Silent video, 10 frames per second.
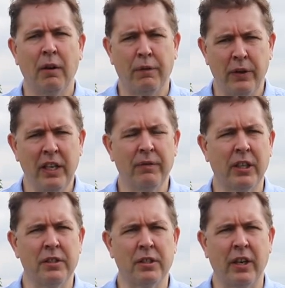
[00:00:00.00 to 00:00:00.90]
free of the
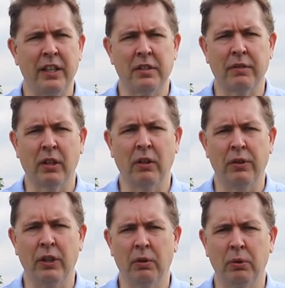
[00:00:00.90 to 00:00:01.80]
constraints of
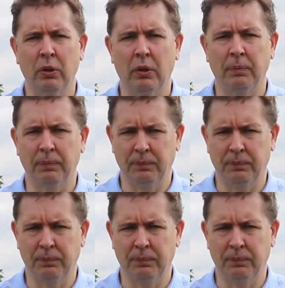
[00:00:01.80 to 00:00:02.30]
colonial rule.